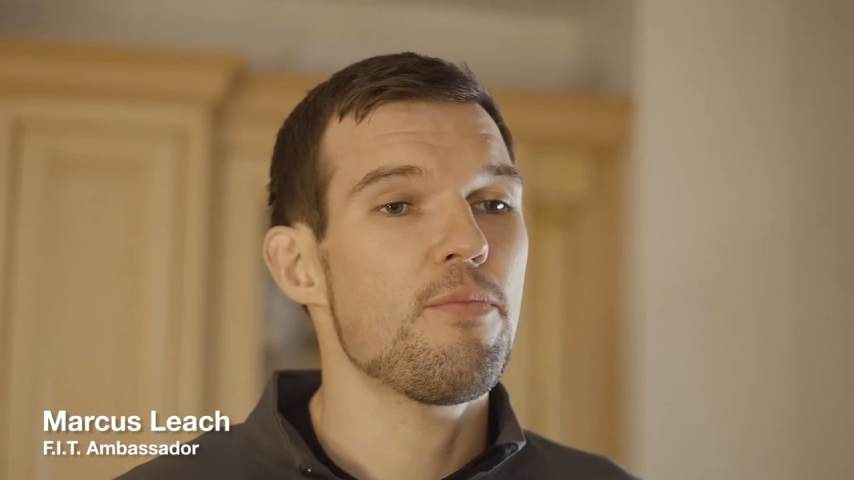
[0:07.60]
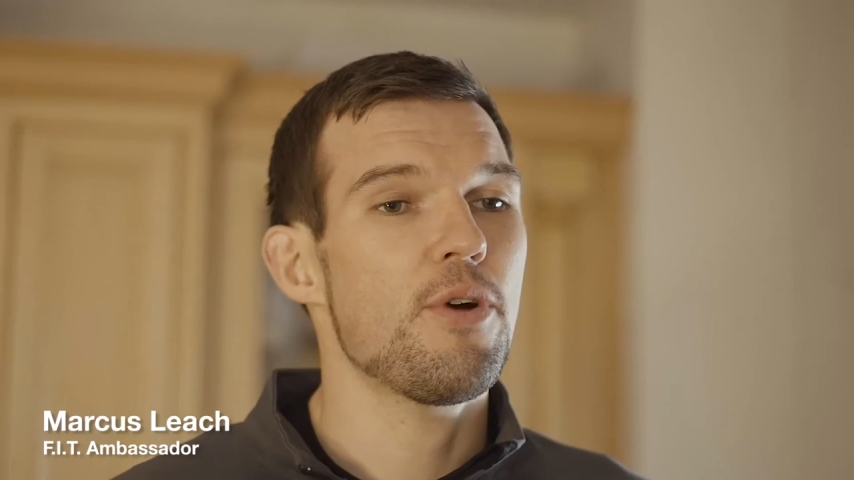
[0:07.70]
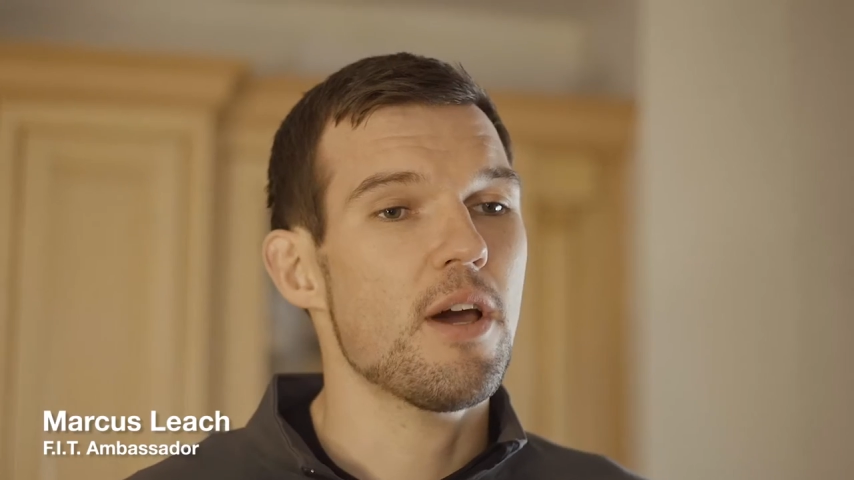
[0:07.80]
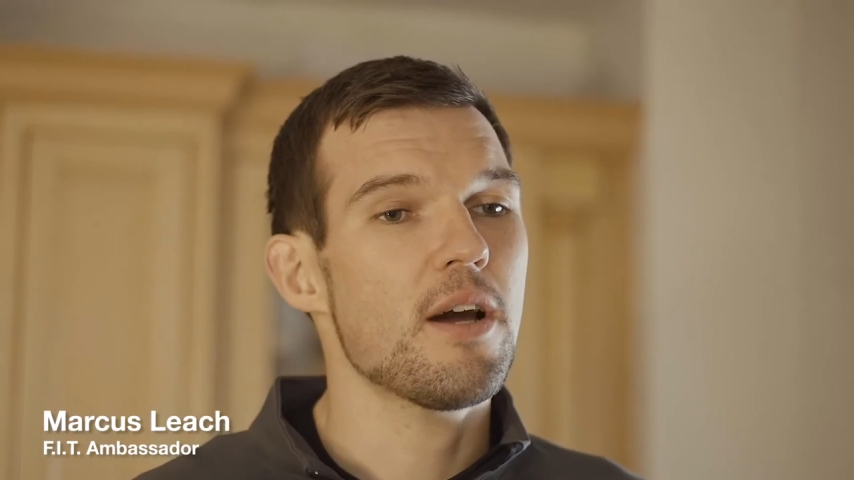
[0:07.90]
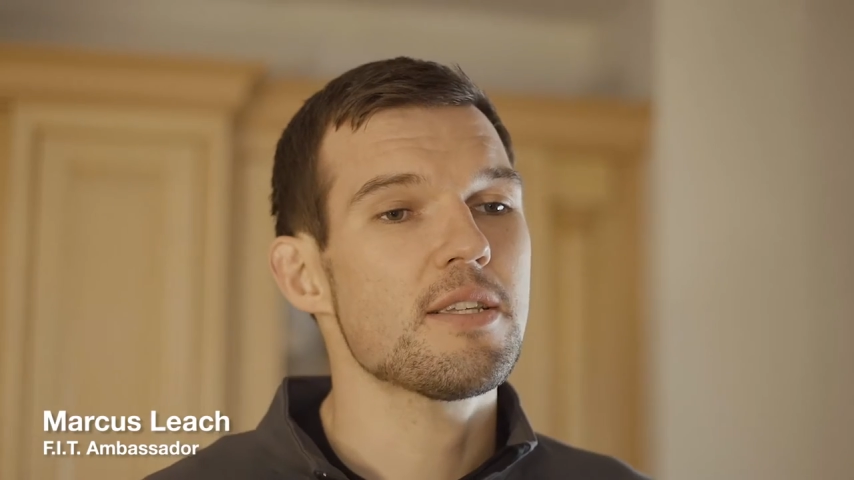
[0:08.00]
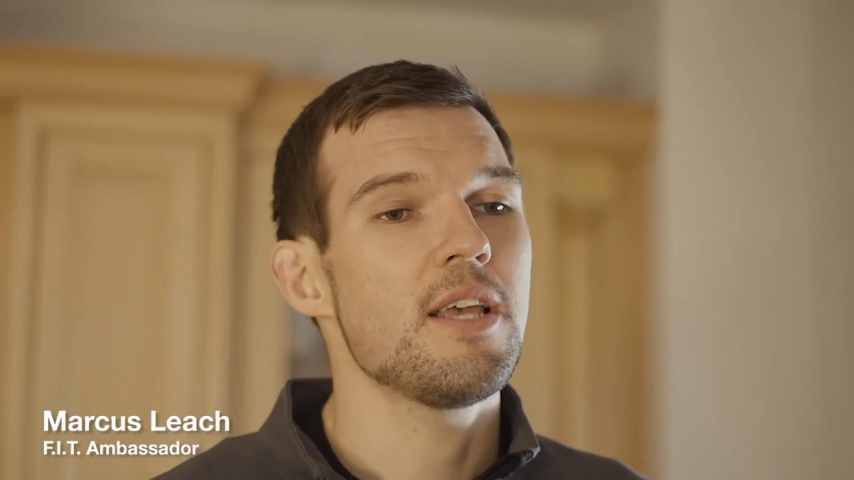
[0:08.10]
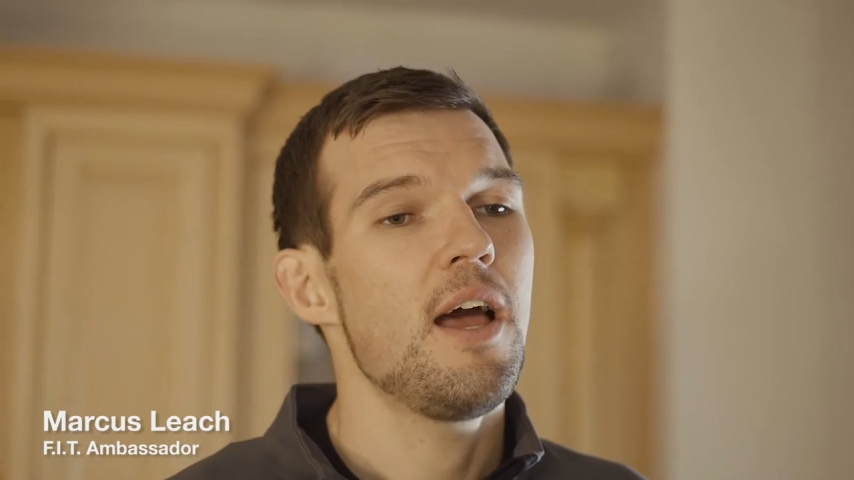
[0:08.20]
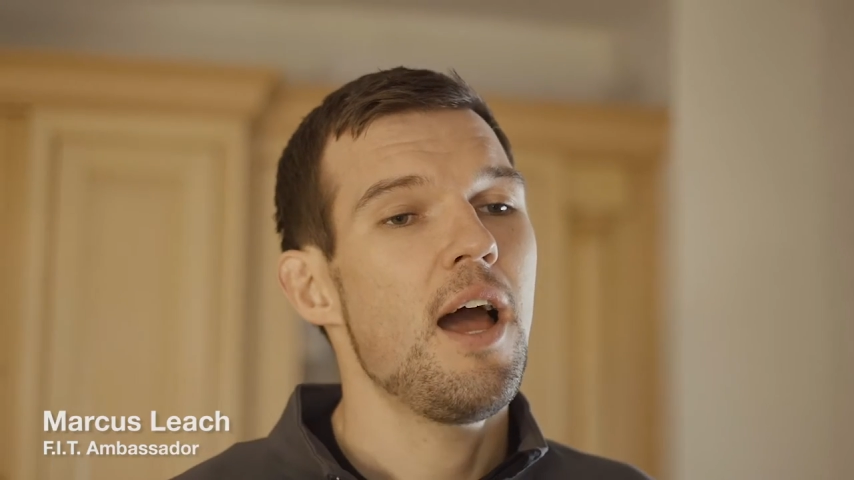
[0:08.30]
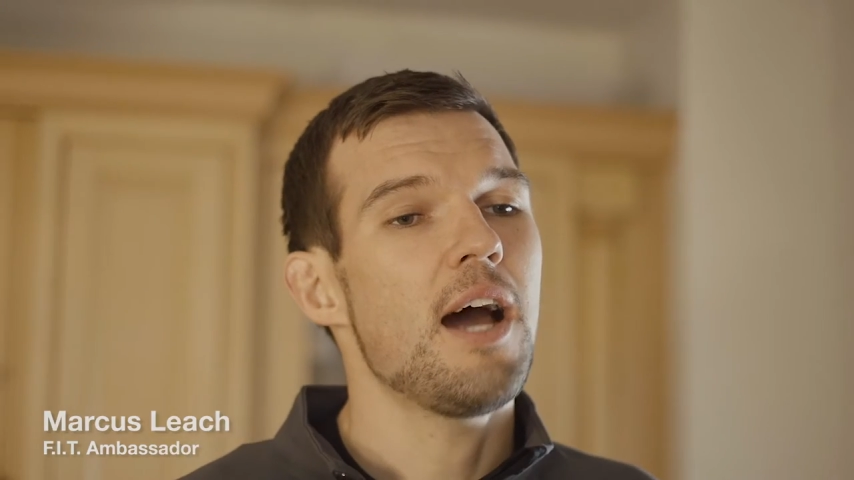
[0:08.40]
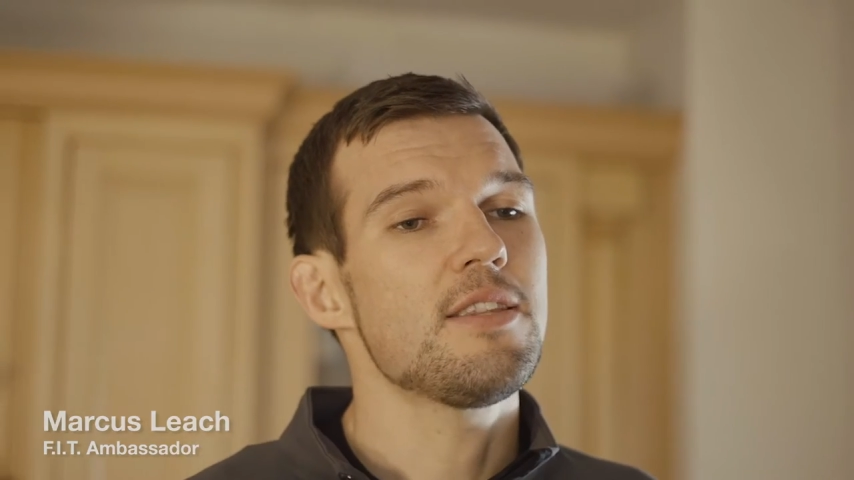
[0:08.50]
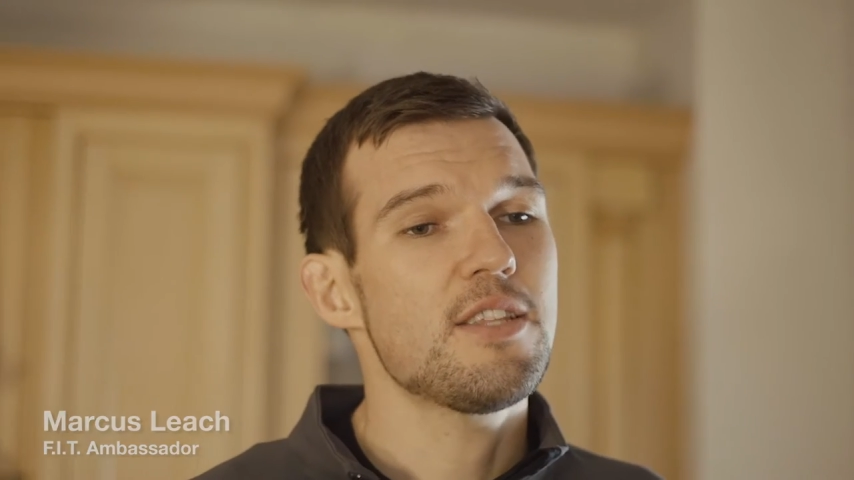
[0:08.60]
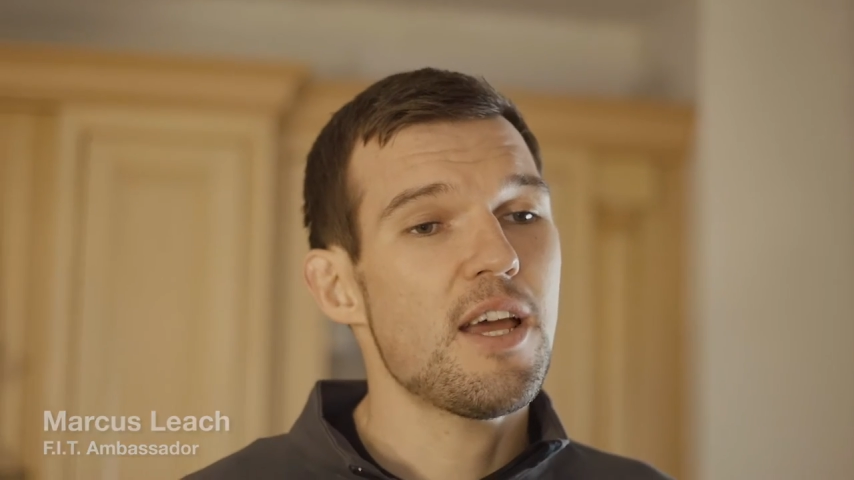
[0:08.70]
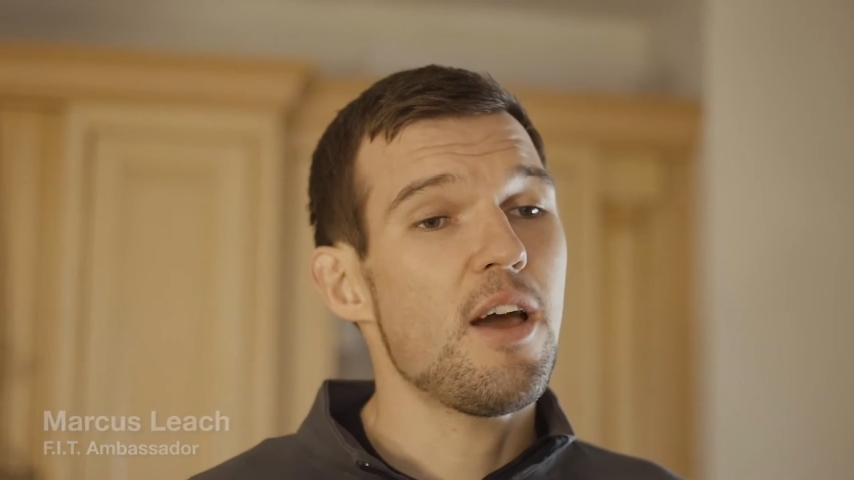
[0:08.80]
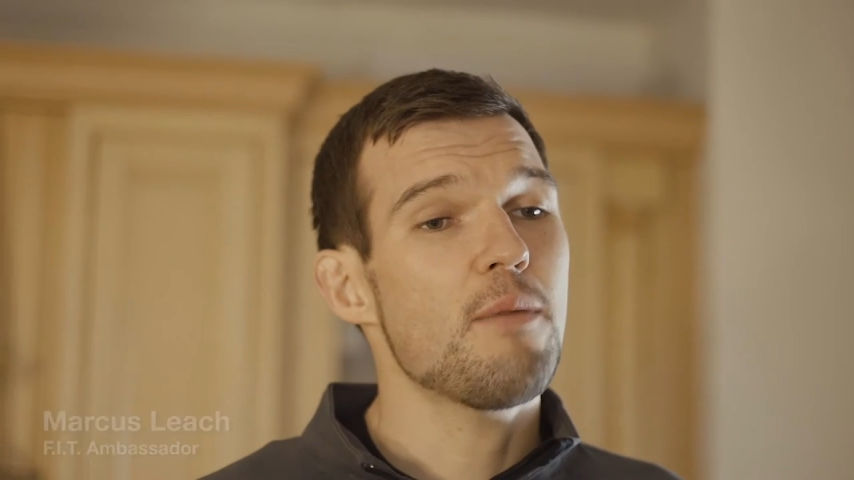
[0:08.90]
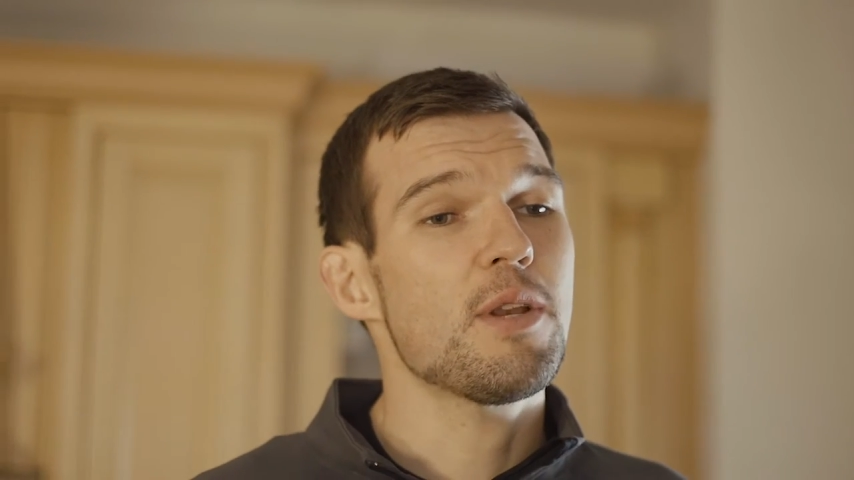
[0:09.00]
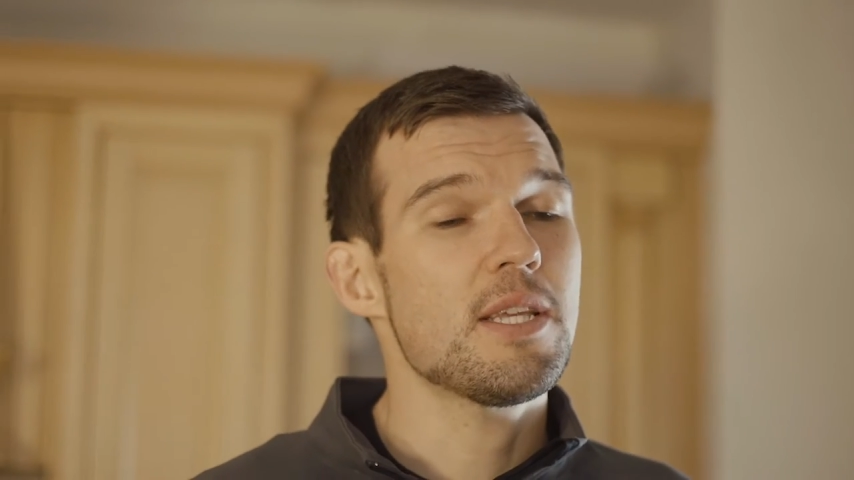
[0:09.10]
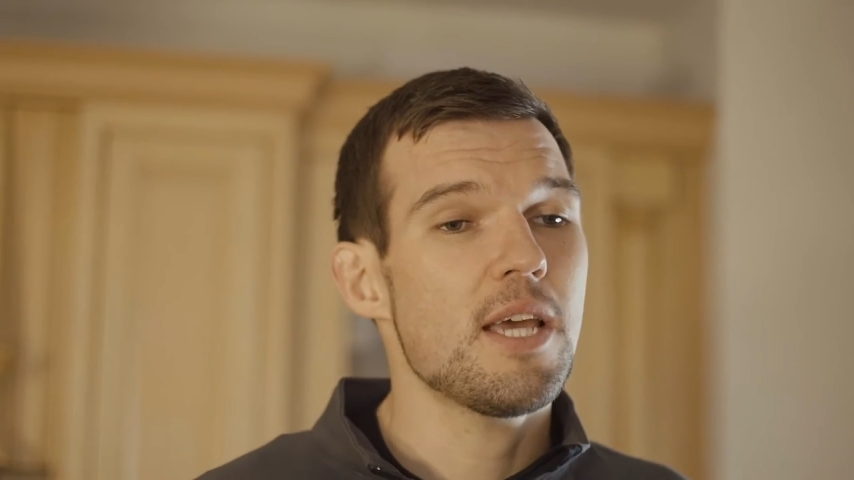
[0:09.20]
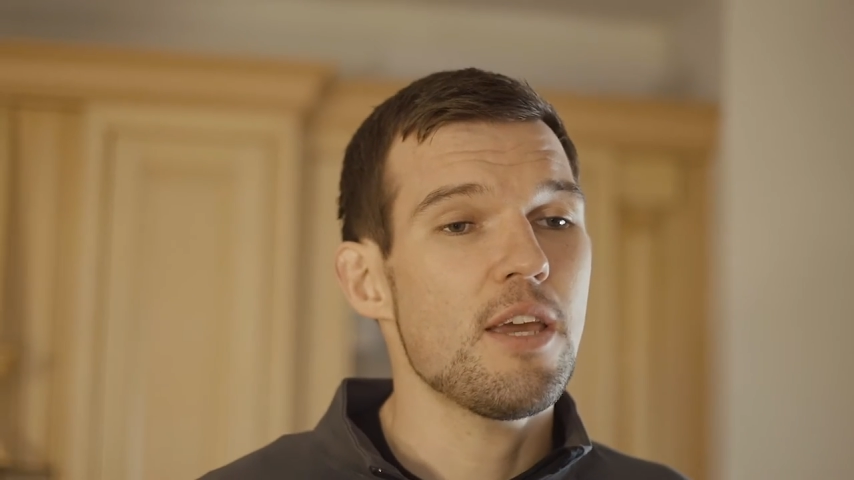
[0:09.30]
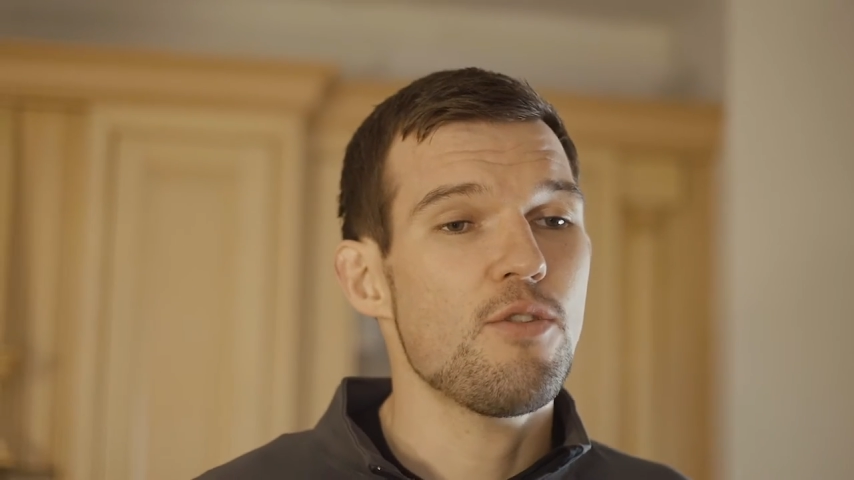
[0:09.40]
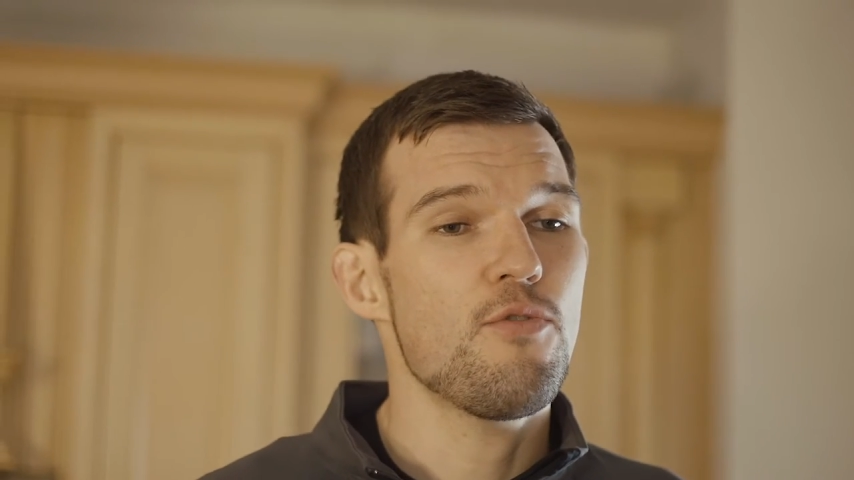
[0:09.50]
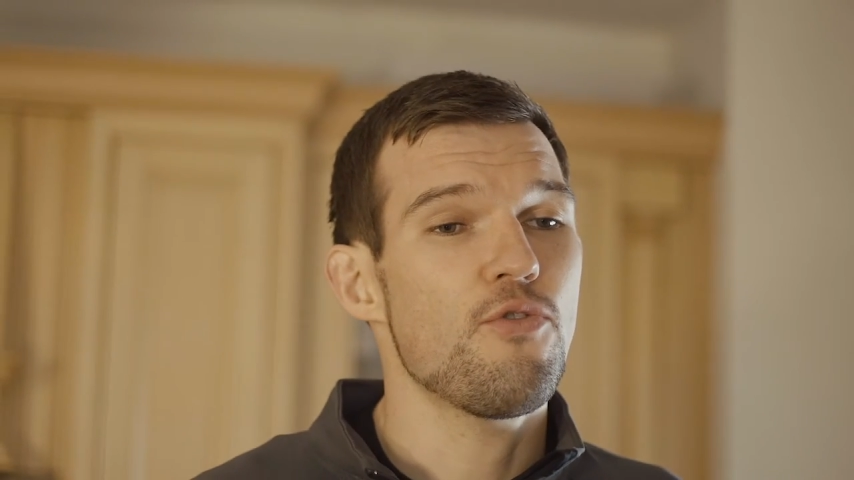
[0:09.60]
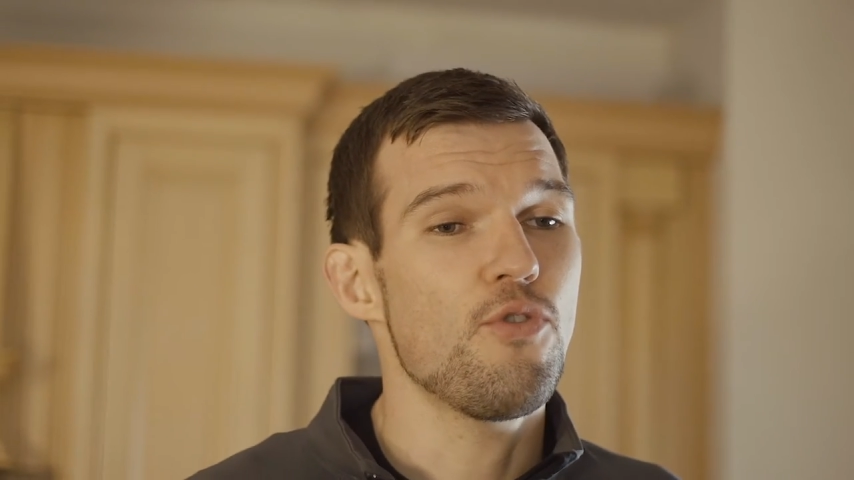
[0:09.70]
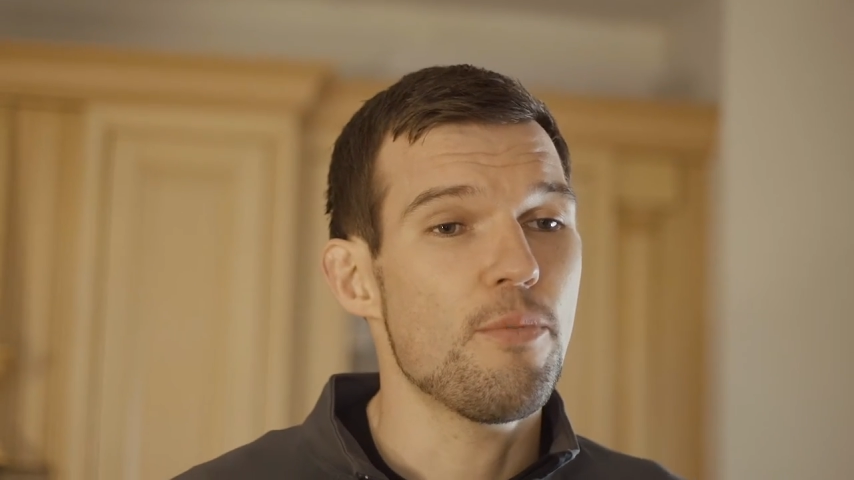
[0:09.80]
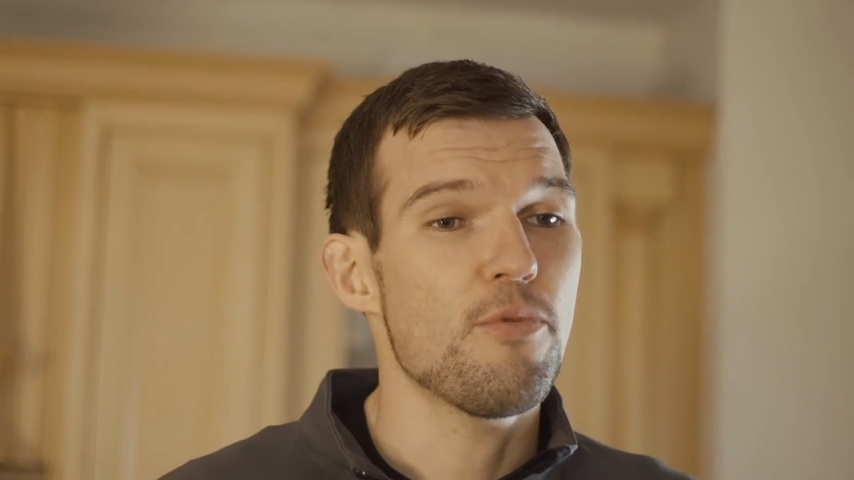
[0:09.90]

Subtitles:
Products, and today I'm going to take you through the